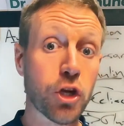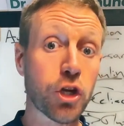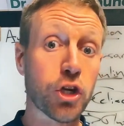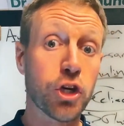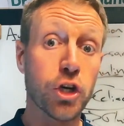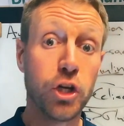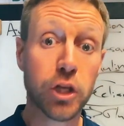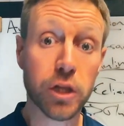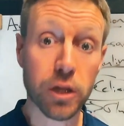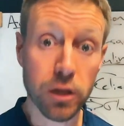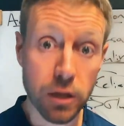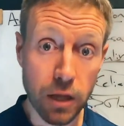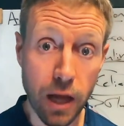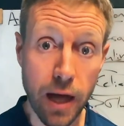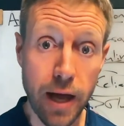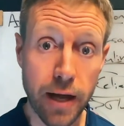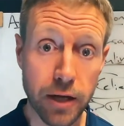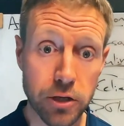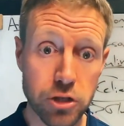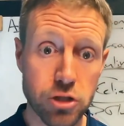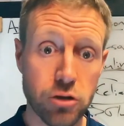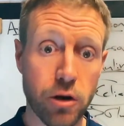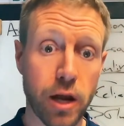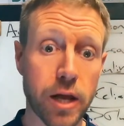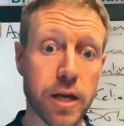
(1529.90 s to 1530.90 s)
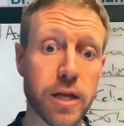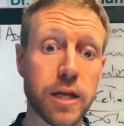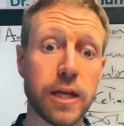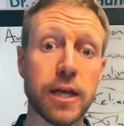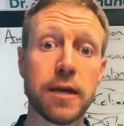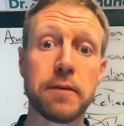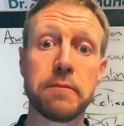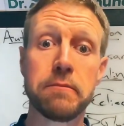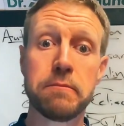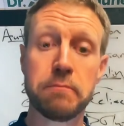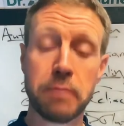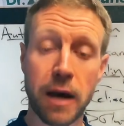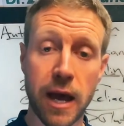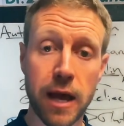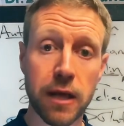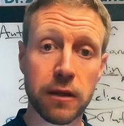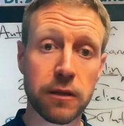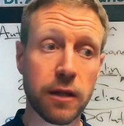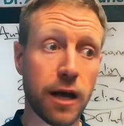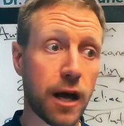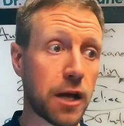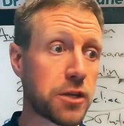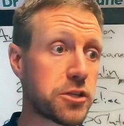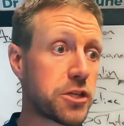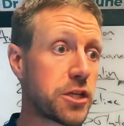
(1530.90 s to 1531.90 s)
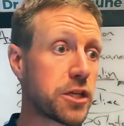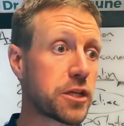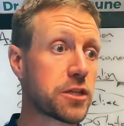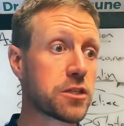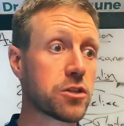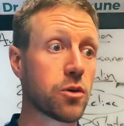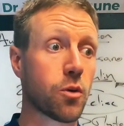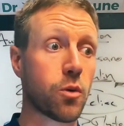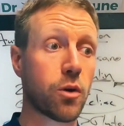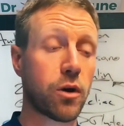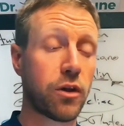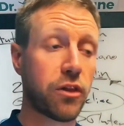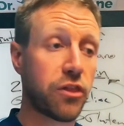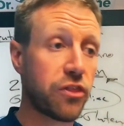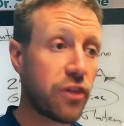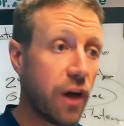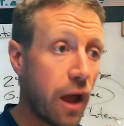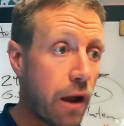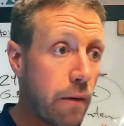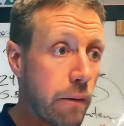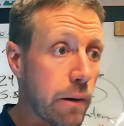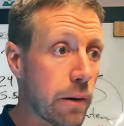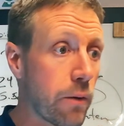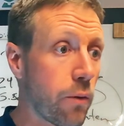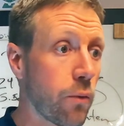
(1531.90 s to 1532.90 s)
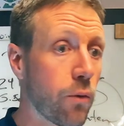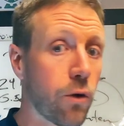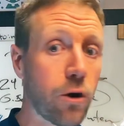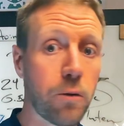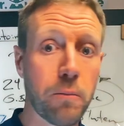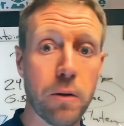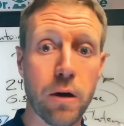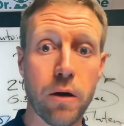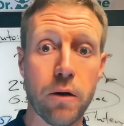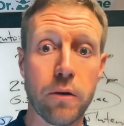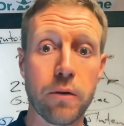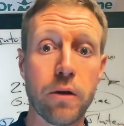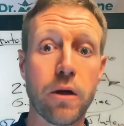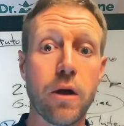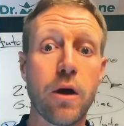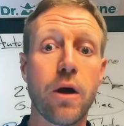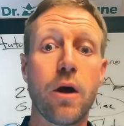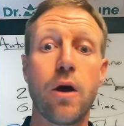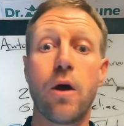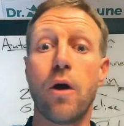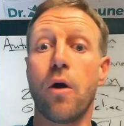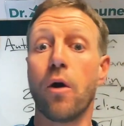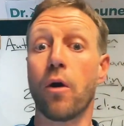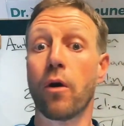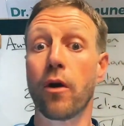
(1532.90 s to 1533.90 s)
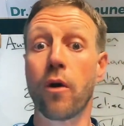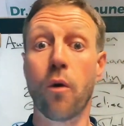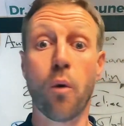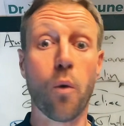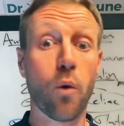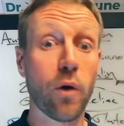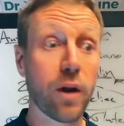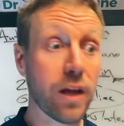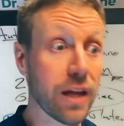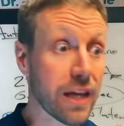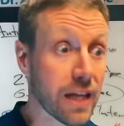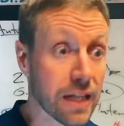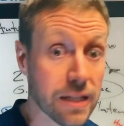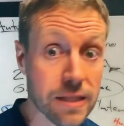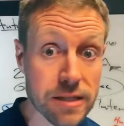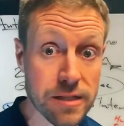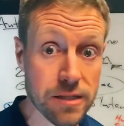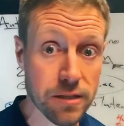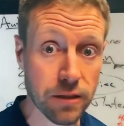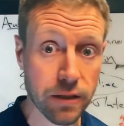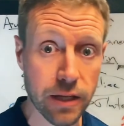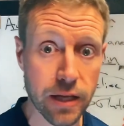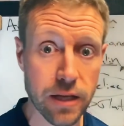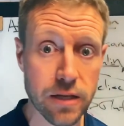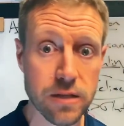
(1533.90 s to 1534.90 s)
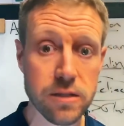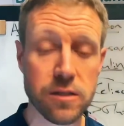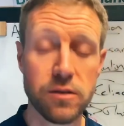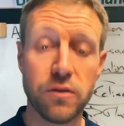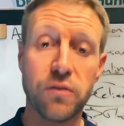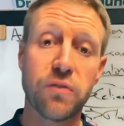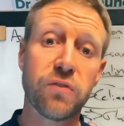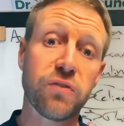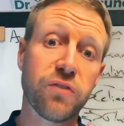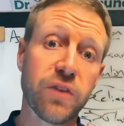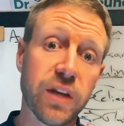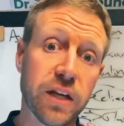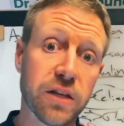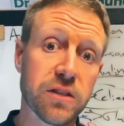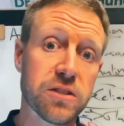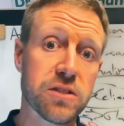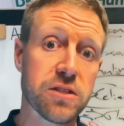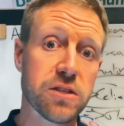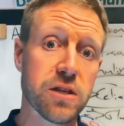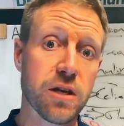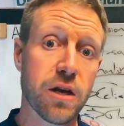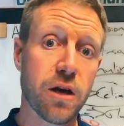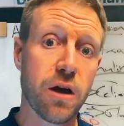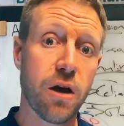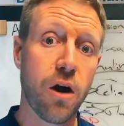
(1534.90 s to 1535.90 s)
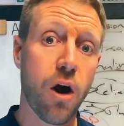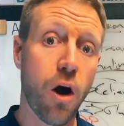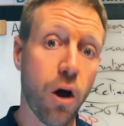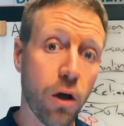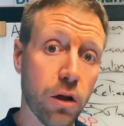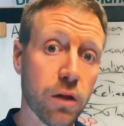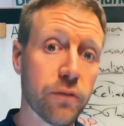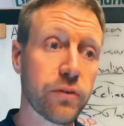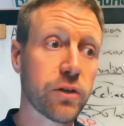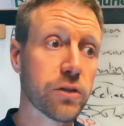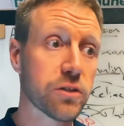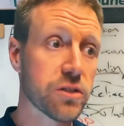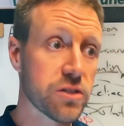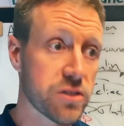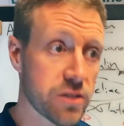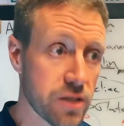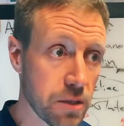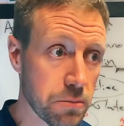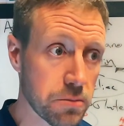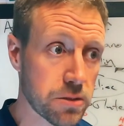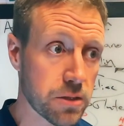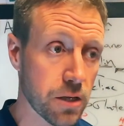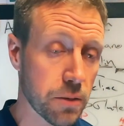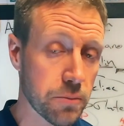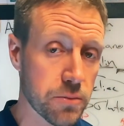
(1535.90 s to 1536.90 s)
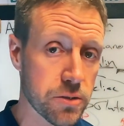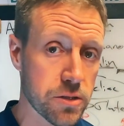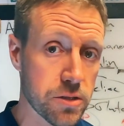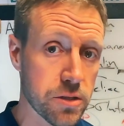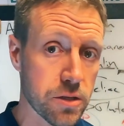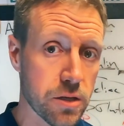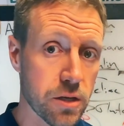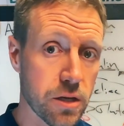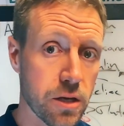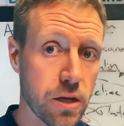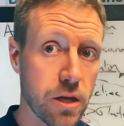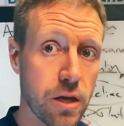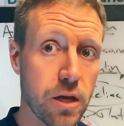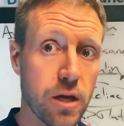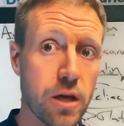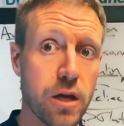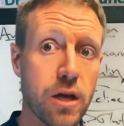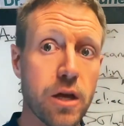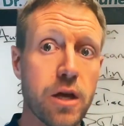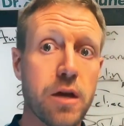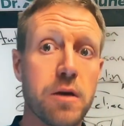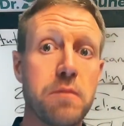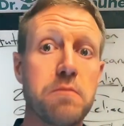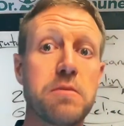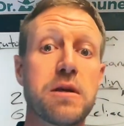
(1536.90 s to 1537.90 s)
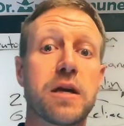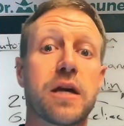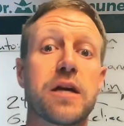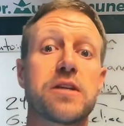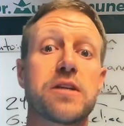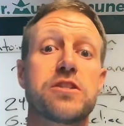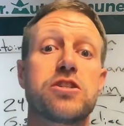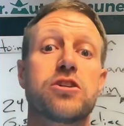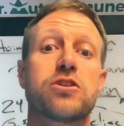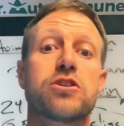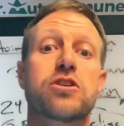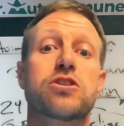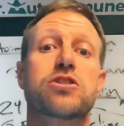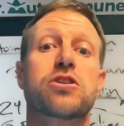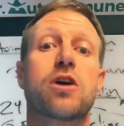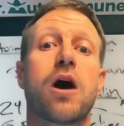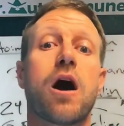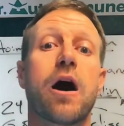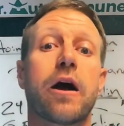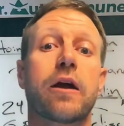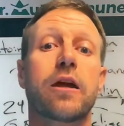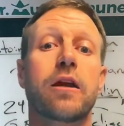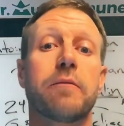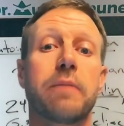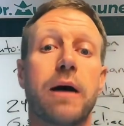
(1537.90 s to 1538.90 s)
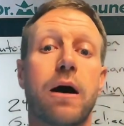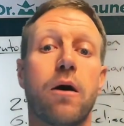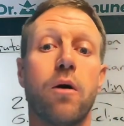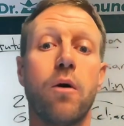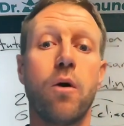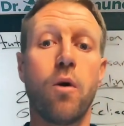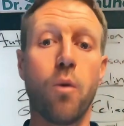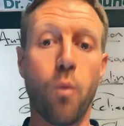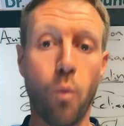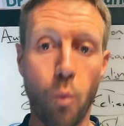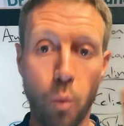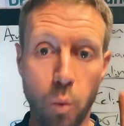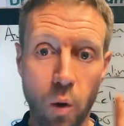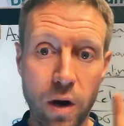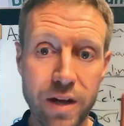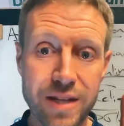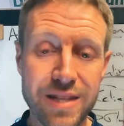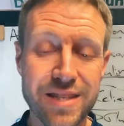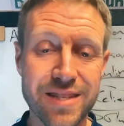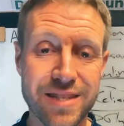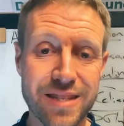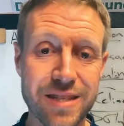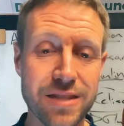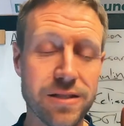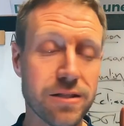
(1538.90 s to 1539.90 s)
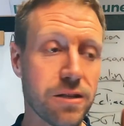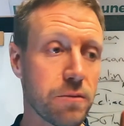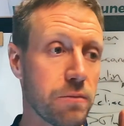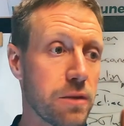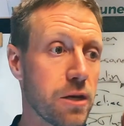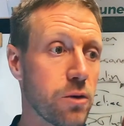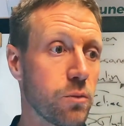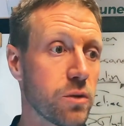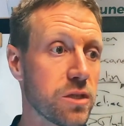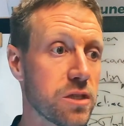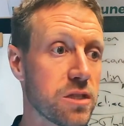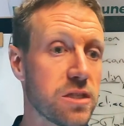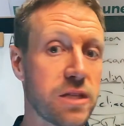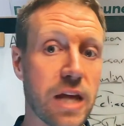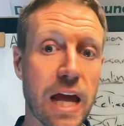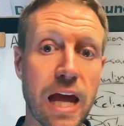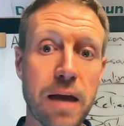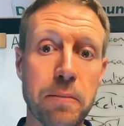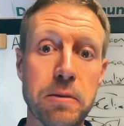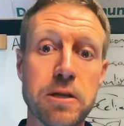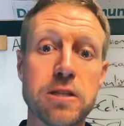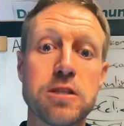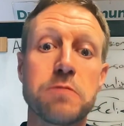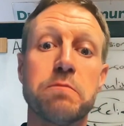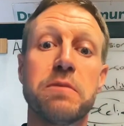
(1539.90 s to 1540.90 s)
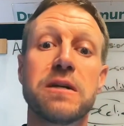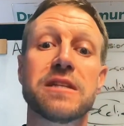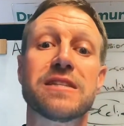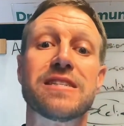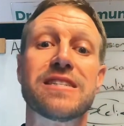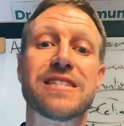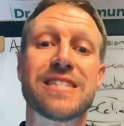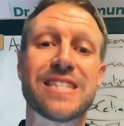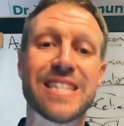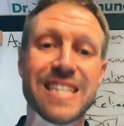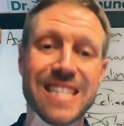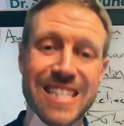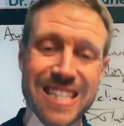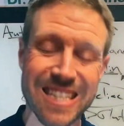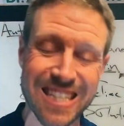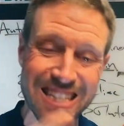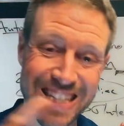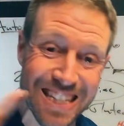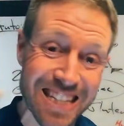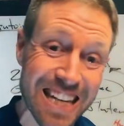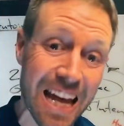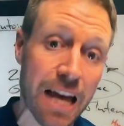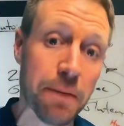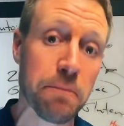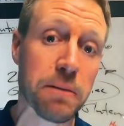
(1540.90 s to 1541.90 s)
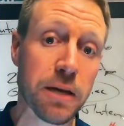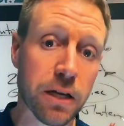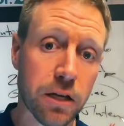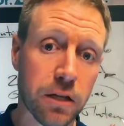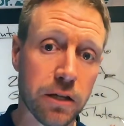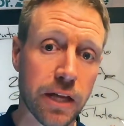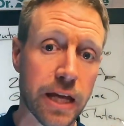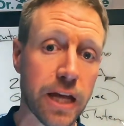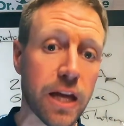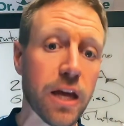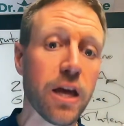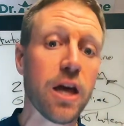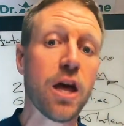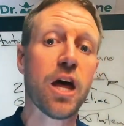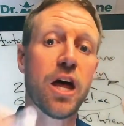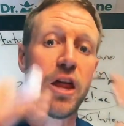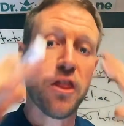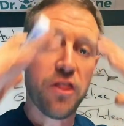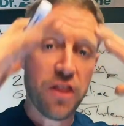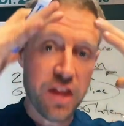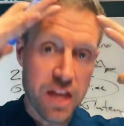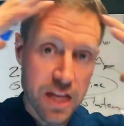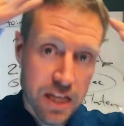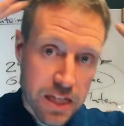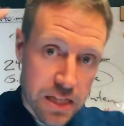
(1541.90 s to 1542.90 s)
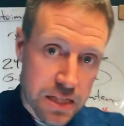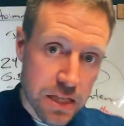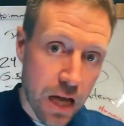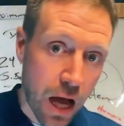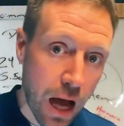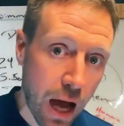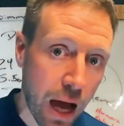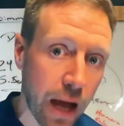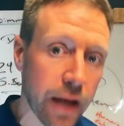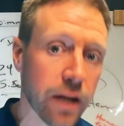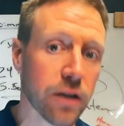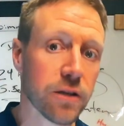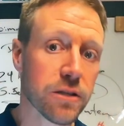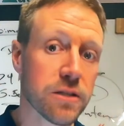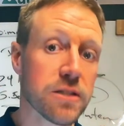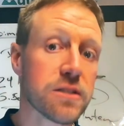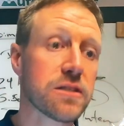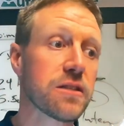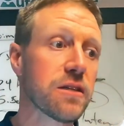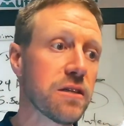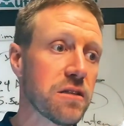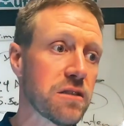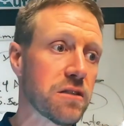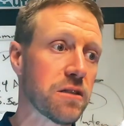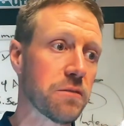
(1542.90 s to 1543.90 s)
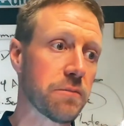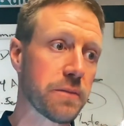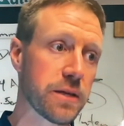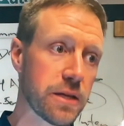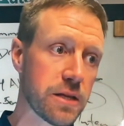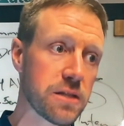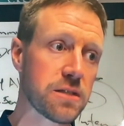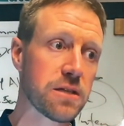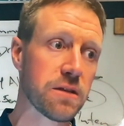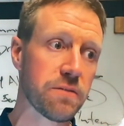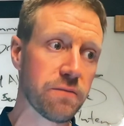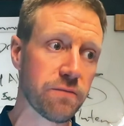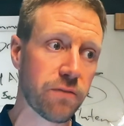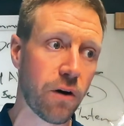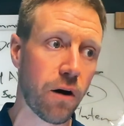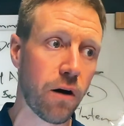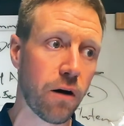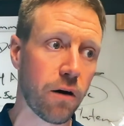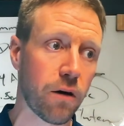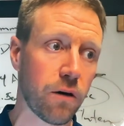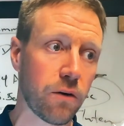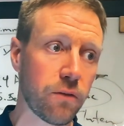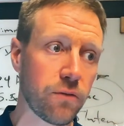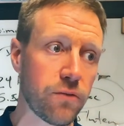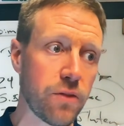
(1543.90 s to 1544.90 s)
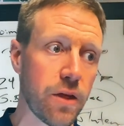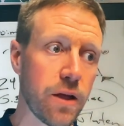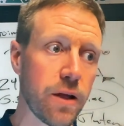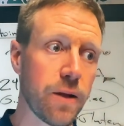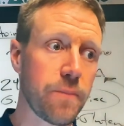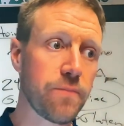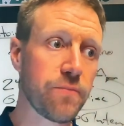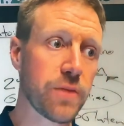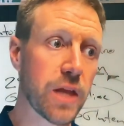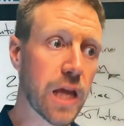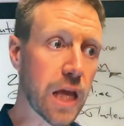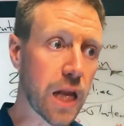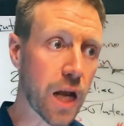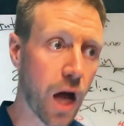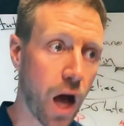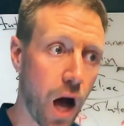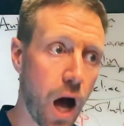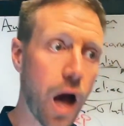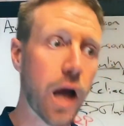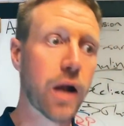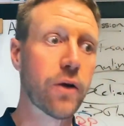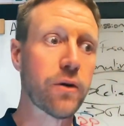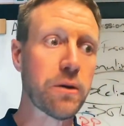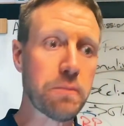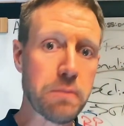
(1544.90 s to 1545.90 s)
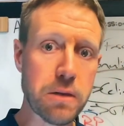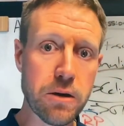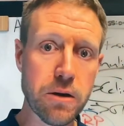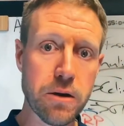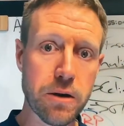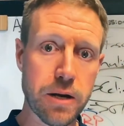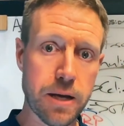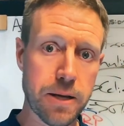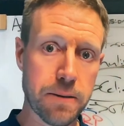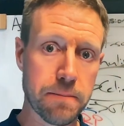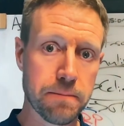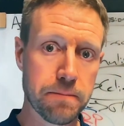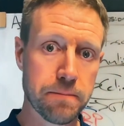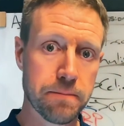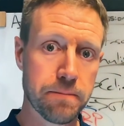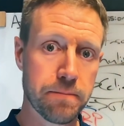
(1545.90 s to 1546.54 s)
good luck trying to get biologics or a thyroid hormone or insulin to fix all of your symptoms. Because you're just talking about one system that was damaged, but systemically, the entire system is involved in autoimmunity.